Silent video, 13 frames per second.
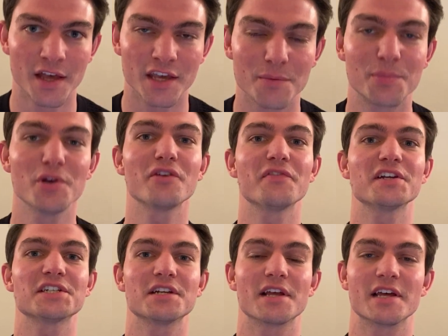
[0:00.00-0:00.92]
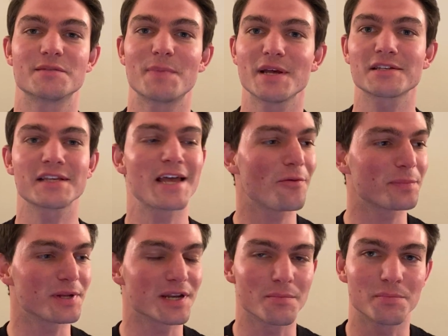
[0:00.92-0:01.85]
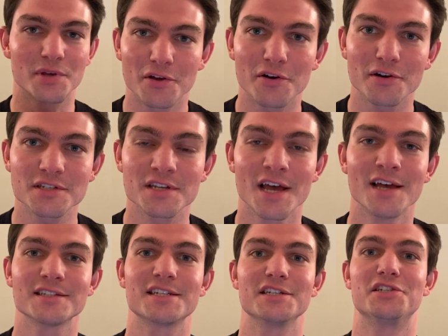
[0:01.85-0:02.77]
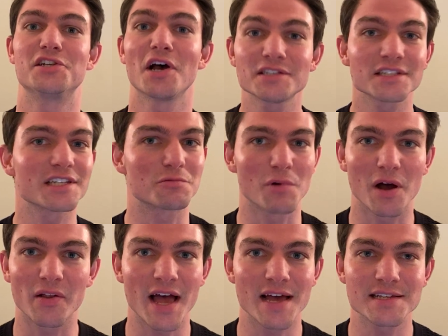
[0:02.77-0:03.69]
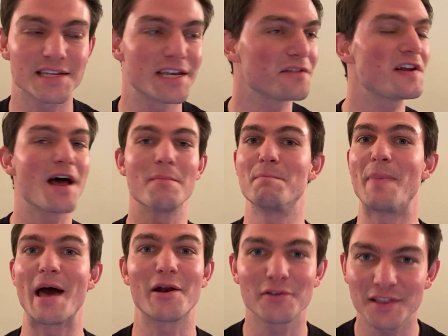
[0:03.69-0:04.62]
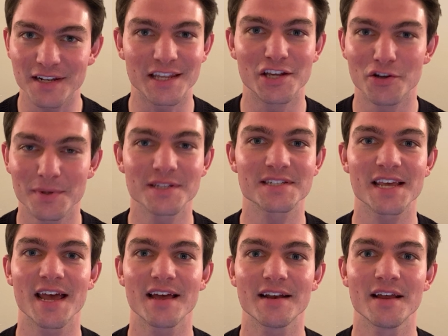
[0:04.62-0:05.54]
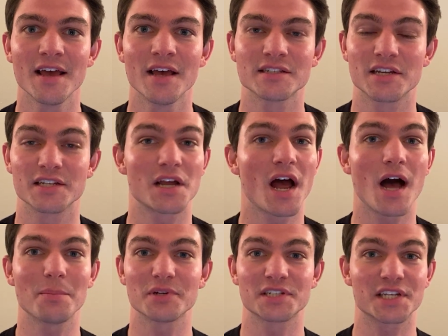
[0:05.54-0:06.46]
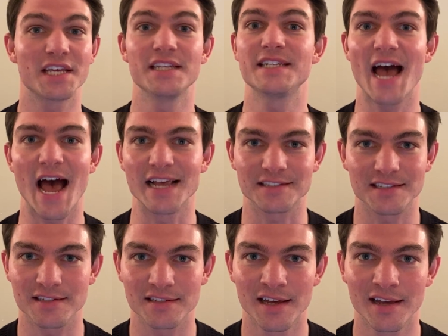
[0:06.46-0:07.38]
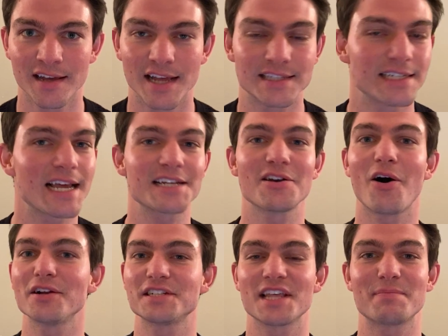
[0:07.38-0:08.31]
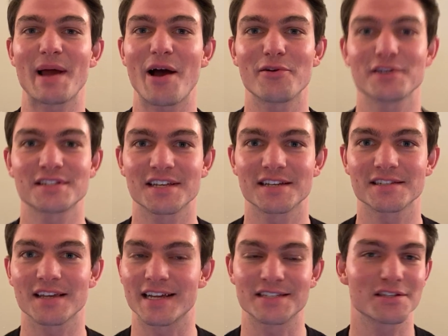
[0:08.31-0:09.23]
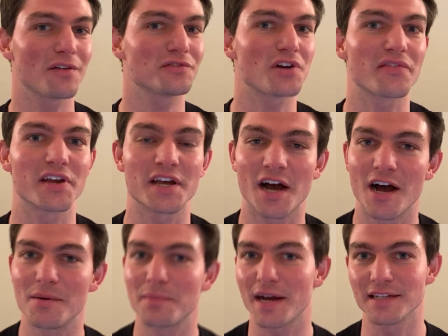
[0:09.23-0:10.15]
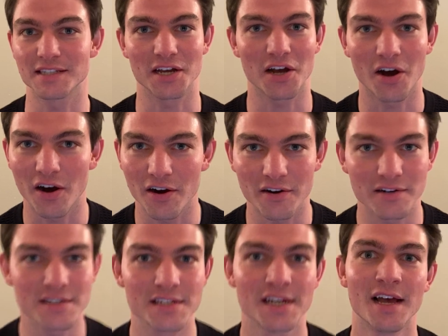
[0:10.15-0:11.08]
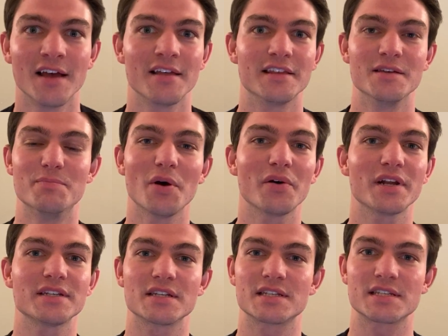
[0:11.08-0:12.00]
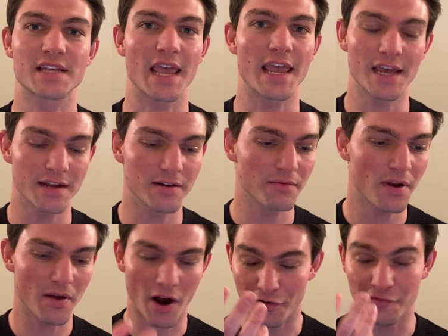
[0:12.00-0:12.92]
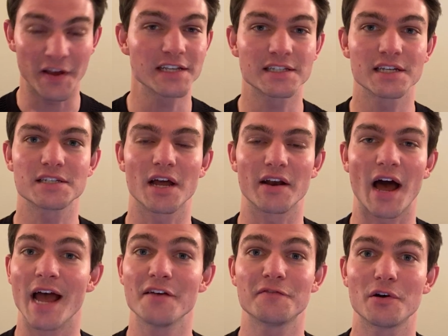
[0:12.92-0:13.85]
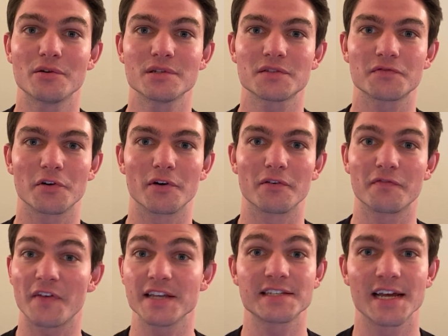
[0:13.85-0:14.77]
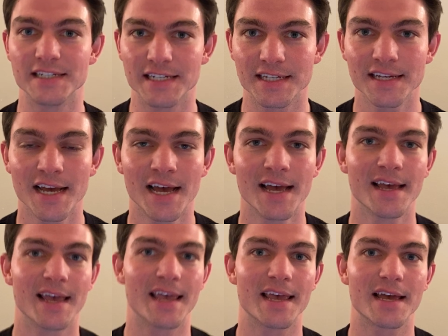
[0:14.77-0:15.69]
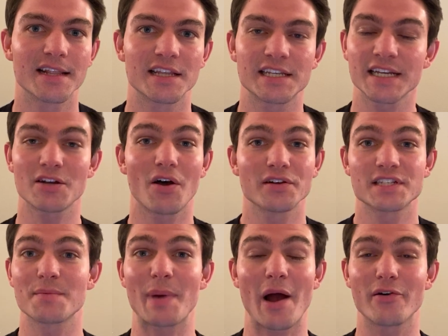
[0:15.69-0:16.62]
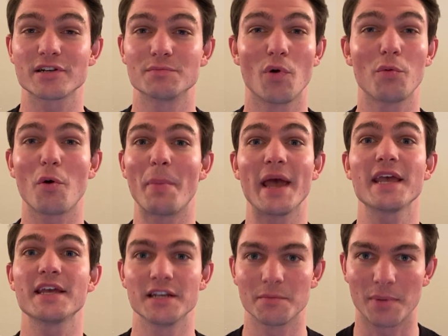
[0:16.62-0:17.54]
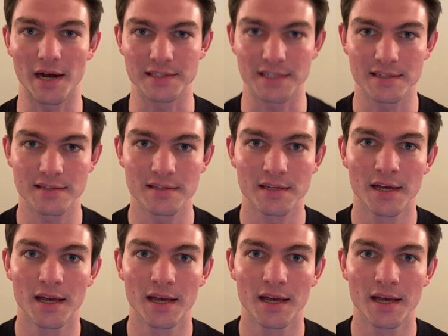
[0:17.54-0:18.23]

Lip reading: Computer vision is basically helping computers see just as well as, if not better than humans can, to accomplish key tasks. It's a technology that powers things like self-driving combines in cars, the ability to scan our faces on iPhones for FaceID, and the technology that powers mobile banking deposits.